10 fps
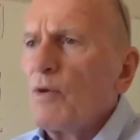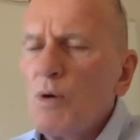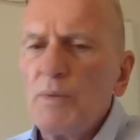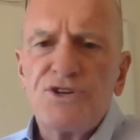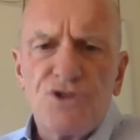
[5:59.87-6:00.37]

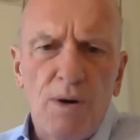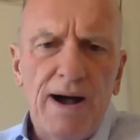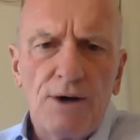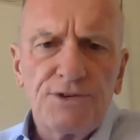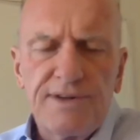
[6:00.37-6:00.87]
when we show a
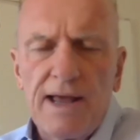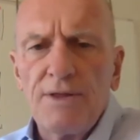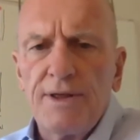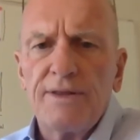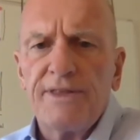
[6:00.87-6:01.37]
house
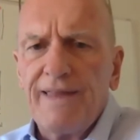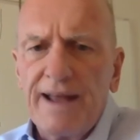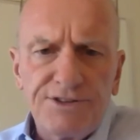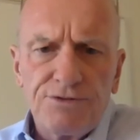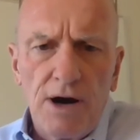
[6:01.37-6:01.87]
now, the
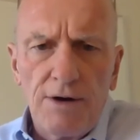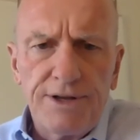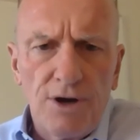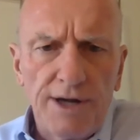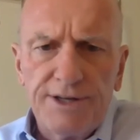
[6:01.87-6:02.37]
lights are
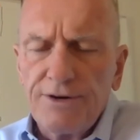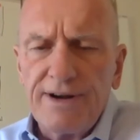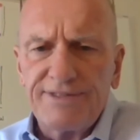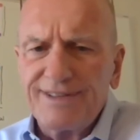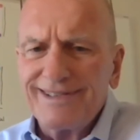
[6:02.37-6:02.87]
already on, you don't
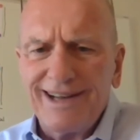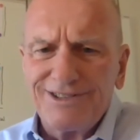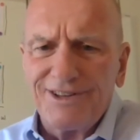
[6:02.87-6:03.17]
have to touch a